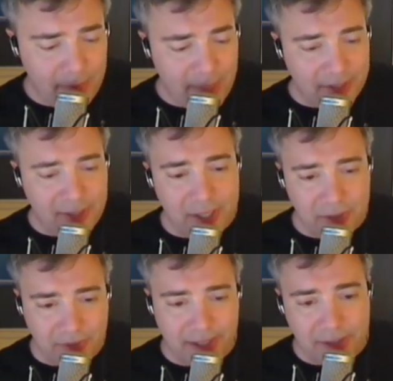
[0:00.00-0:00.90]
It makes
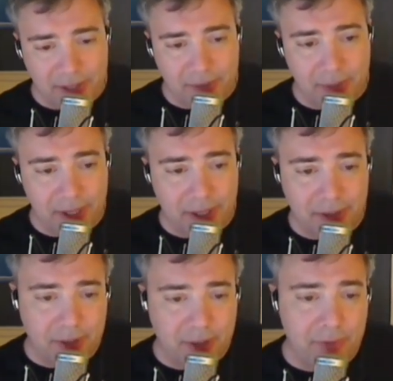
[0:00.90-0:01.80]
sense for that stuff to be in
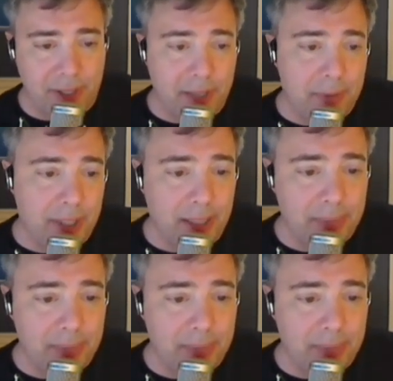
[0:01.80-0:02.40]
there, so hopefully that will